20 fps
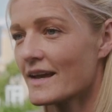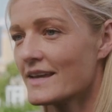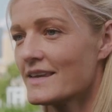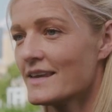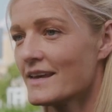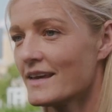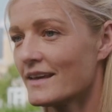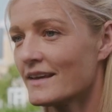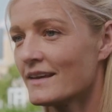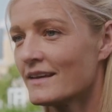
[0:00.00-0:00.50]
that
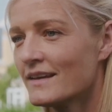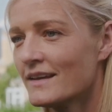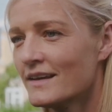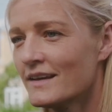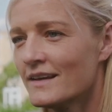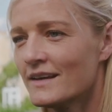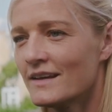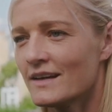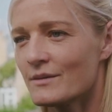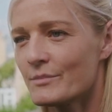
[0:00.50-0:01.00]
year
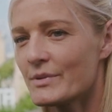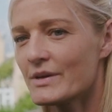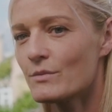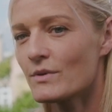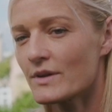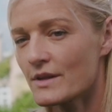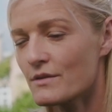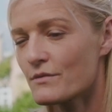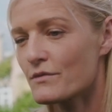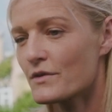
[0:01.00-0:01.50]
and be
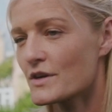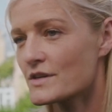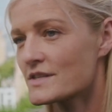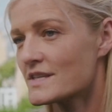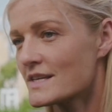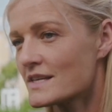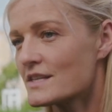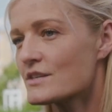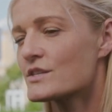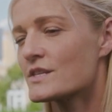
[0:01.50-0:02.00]
one of the
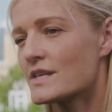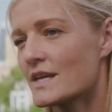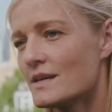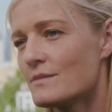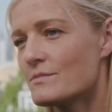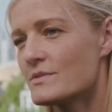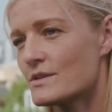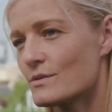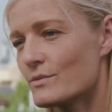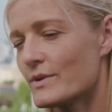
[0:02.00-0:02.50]
first English
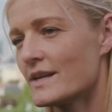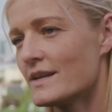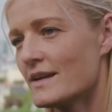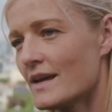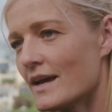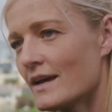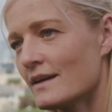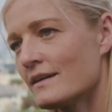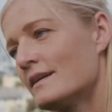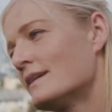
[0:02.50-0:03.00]
teams to win,
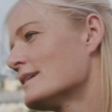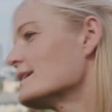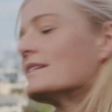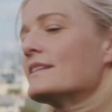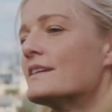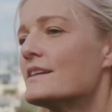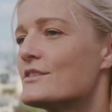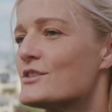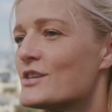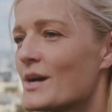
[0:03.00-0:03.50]

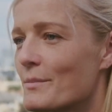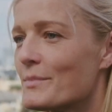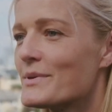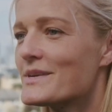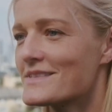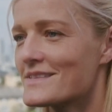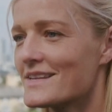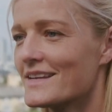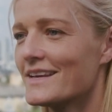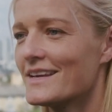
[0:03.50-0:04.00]
the
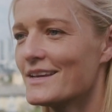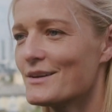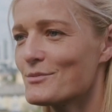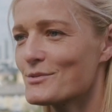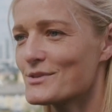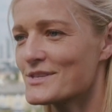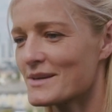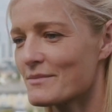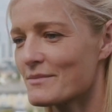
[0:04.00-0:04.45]
Champions League was